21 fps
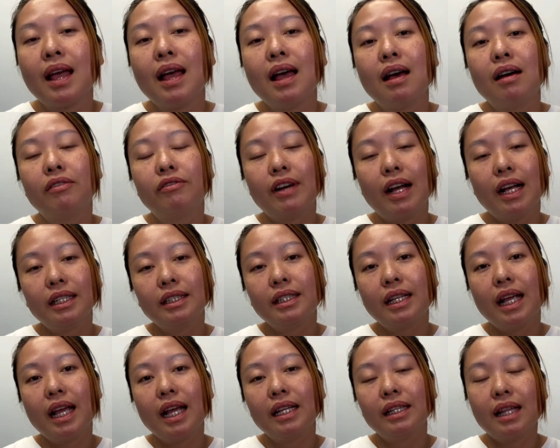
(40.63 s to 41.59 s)
First
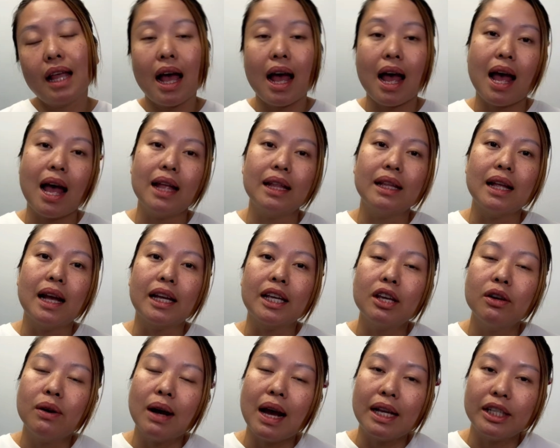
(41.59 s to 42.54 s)
thing that a
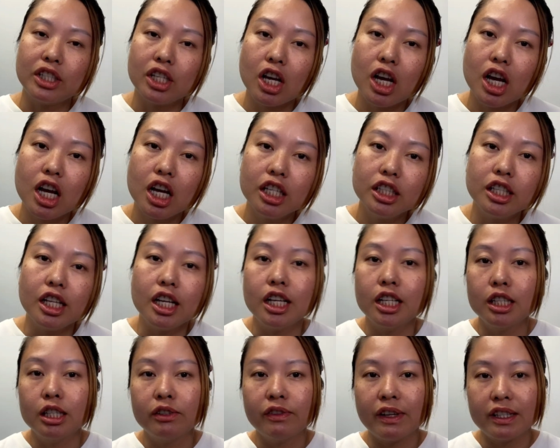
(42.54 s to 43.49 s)
QI does
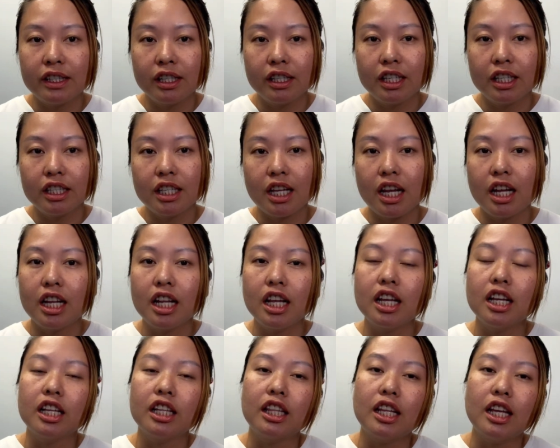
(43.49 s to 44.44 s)
is
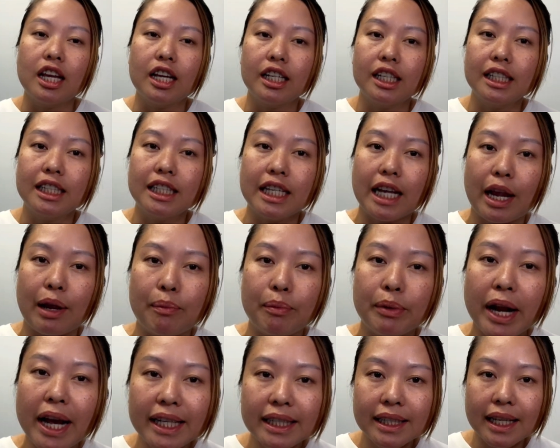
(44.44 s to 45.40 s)
facilitating the exchange
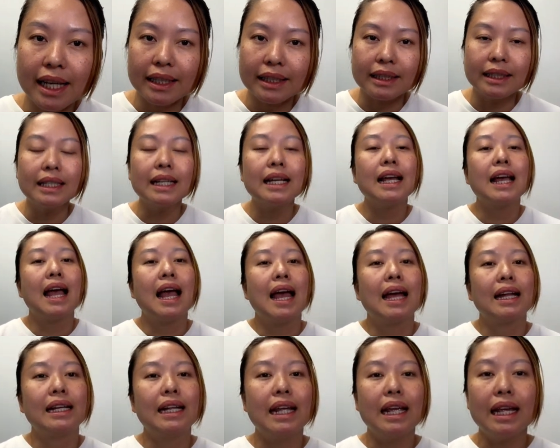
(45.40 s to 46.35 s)
process.
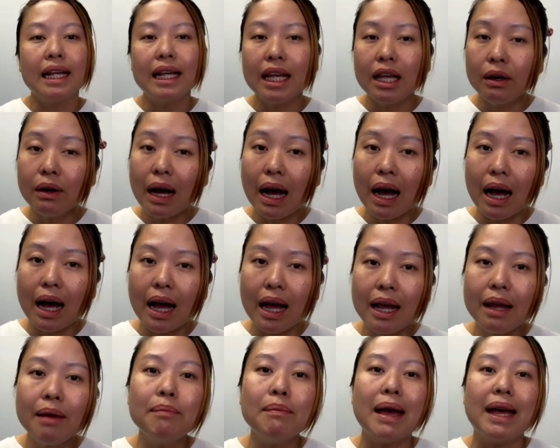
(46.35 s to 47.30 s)
The
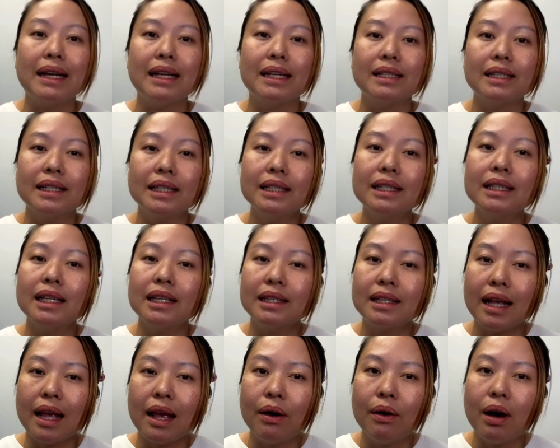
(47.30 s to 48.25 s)
QI manages the
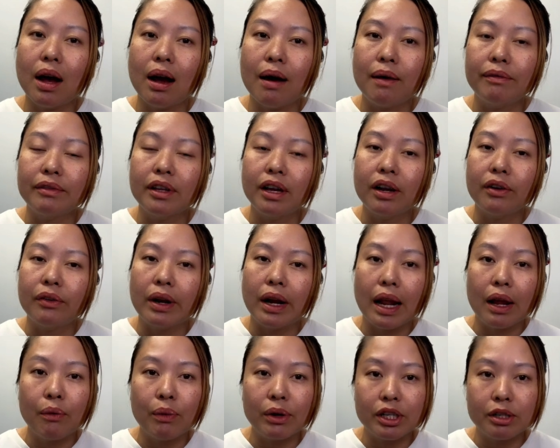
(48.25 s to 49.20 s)
sale of the
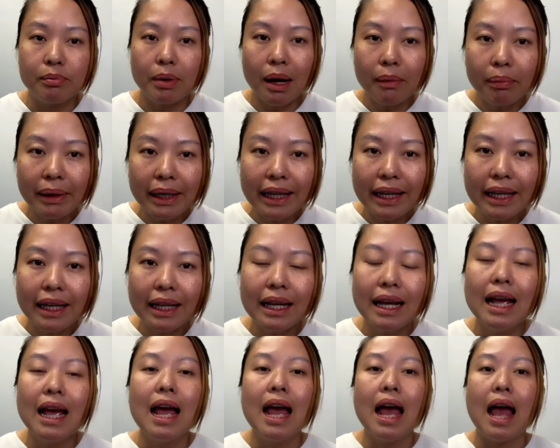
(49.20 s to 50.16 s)
relinquished property
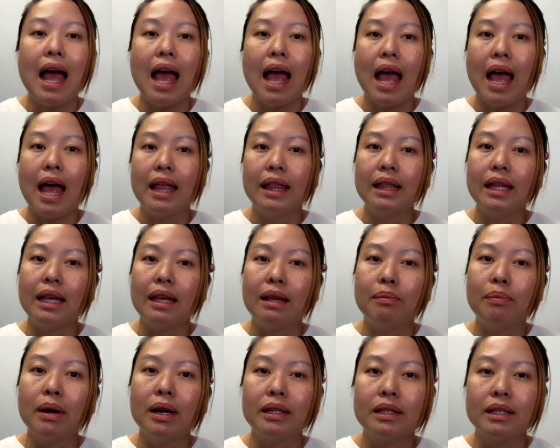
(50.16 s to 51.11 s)
and the
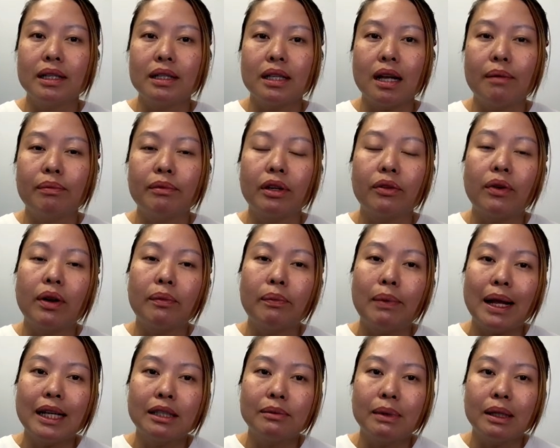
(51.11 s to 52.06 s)
purchase of the
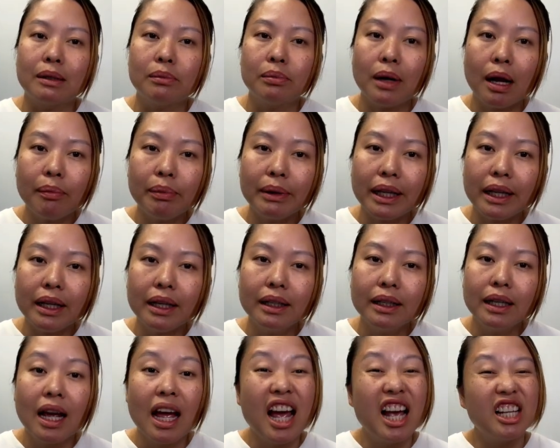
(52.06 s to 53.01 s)
replacement property.
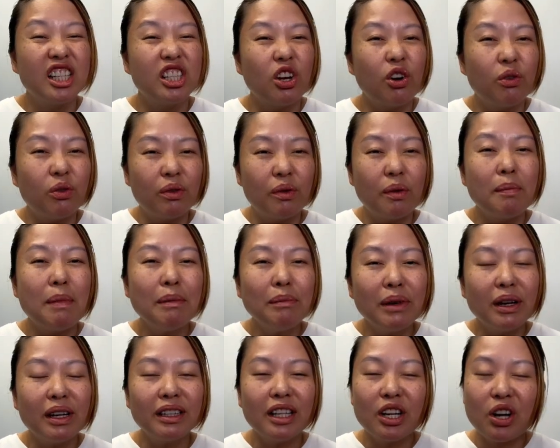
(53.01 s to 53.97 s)
So
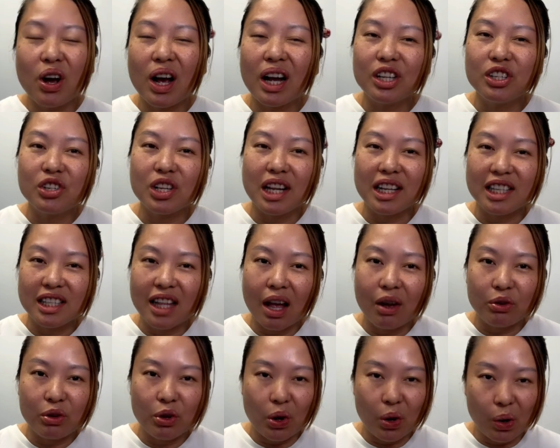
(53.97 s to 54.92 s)
remember, they don't actually
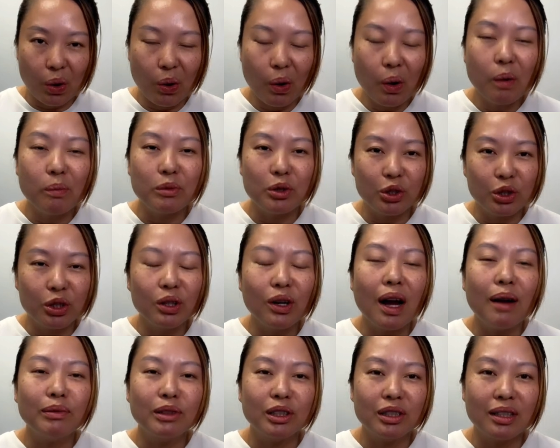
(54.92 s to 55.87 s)
sell your home. You still
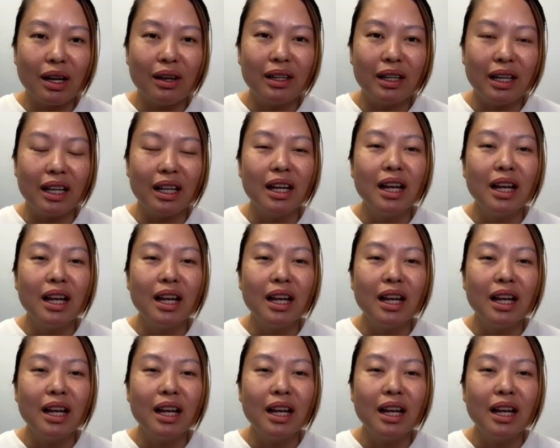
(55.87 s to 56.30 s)
have to sell it